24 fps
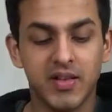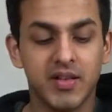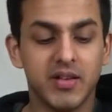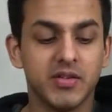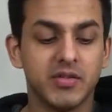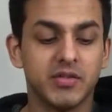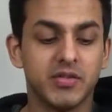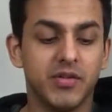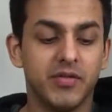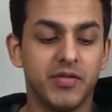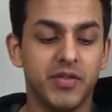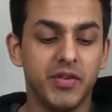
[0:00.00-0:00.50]

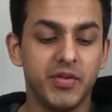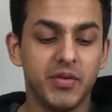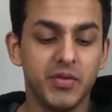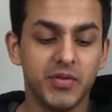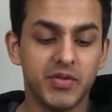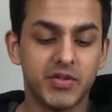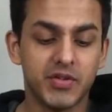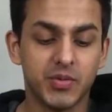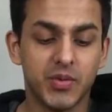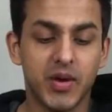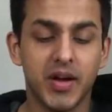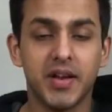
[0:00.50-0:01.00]
So if you do
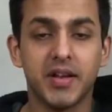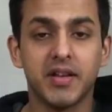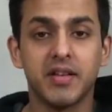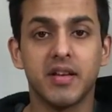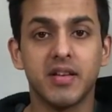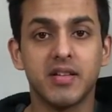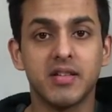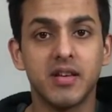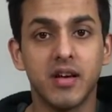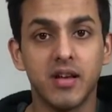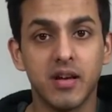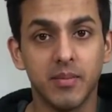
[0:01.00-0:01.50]
sweat a
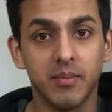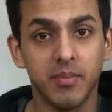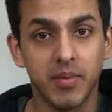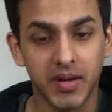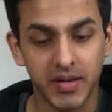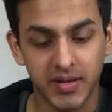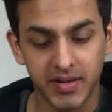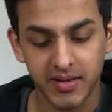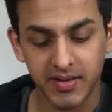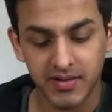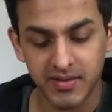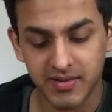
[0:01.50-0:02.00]
ton of
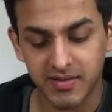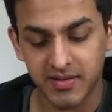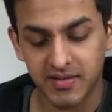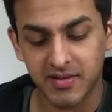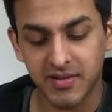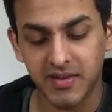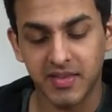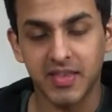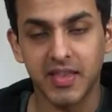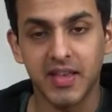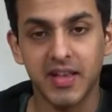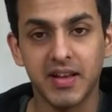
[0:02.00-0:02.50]
buckets,
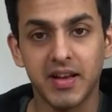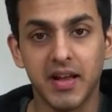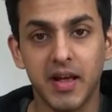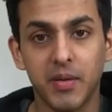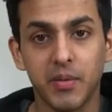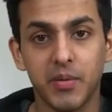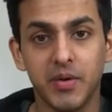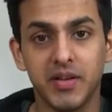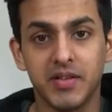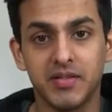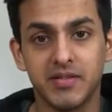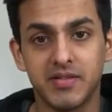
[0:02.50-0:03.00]
then I would